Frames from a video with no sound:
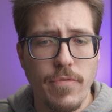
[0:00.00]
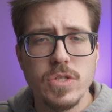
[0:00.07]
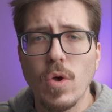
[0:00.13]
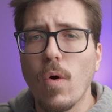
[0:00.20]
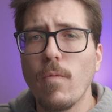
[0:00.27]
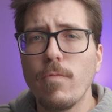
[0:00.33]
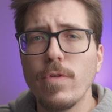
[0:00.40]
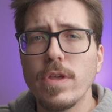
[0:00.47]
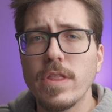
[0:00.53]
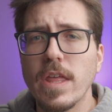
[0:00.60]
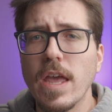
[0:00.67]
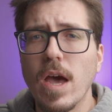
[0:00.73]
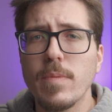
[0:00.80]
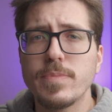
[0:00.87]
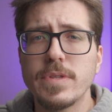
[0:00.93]
So hopefully
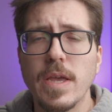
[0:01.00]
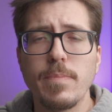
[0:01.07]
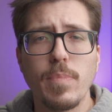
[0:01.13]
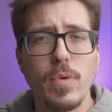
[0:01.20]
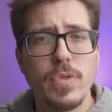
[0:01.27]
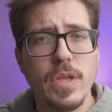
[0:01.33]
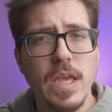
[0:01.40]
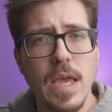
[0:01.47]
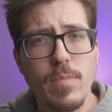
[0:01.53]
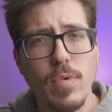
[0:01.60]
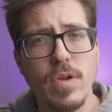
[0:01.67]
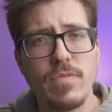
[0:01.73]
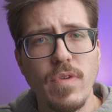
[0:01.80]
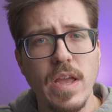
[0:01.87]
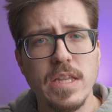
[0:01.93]
they update both the Game Boy
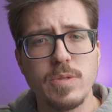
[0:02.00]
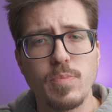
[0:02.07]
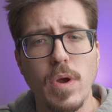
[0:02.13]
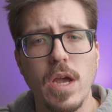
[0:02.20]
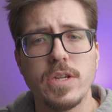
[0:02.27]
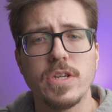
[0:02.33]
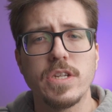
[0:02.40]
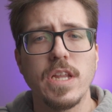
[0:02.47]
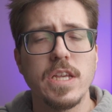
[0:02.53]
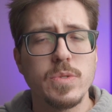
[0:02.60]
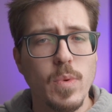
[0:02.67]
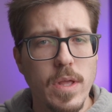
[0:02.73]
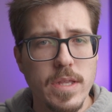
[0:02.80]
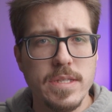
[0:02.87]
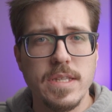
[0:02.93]
Advance project as
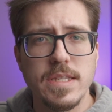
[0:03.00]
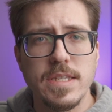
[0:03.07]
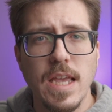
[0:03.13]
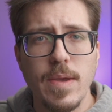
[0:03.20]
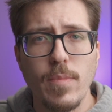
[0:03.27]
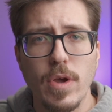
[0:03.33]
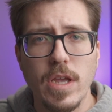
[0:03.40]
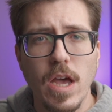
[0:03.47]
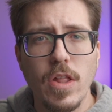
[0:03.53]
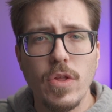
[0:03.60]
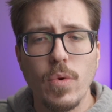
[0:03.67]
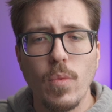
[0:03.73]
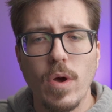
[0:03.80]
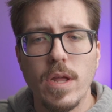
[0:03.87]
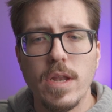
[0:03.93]
well as this Game Boy
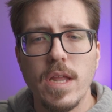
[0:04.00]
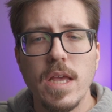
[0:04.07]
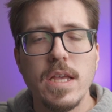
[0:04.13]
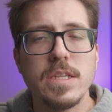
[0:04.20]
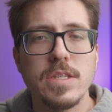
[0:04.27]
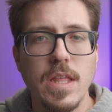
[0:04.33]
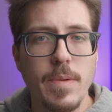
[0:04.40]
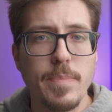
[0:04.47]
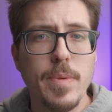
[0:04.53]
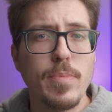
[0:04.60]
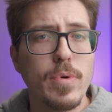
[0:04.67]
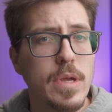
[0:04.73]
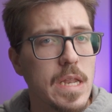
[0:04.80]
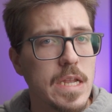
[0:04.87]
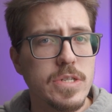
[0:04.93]
Color one one so that
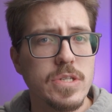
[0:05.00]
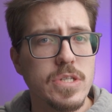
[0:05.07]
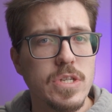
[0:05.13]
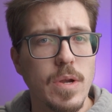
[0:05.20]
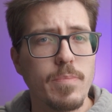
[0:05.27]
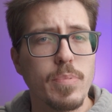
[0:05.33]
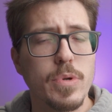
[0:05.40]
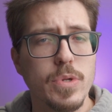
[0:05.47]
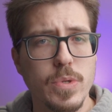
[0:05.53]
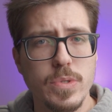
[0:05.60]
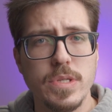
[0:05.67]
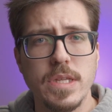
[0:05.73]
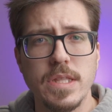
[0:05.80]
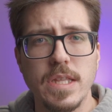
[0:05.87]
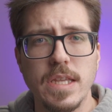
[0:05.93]
people can actually start
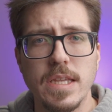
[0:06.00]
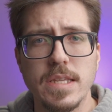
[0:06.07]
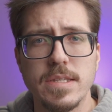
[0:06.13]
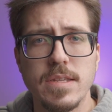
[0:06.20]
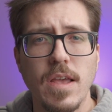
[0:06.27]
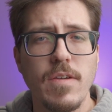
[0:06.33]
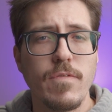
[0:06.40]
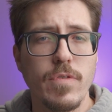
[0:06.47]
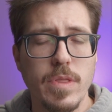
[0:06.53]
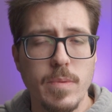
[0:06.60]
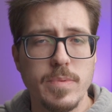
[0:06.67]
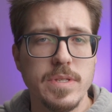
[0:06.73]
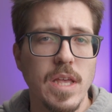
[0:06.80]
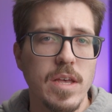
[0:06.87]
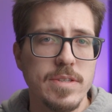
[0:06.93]
producing these for
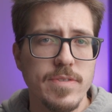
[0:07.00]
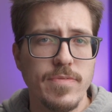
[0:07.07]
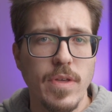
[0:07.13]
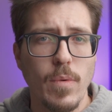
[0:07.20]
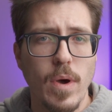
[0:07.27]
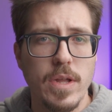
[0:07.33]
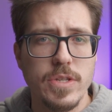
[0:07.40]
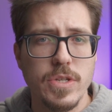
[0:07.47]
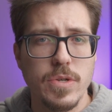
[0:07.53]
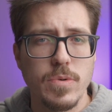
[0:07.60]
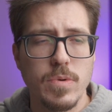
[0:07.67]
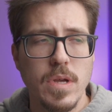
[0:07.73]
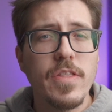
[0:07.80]
themselves if they want to.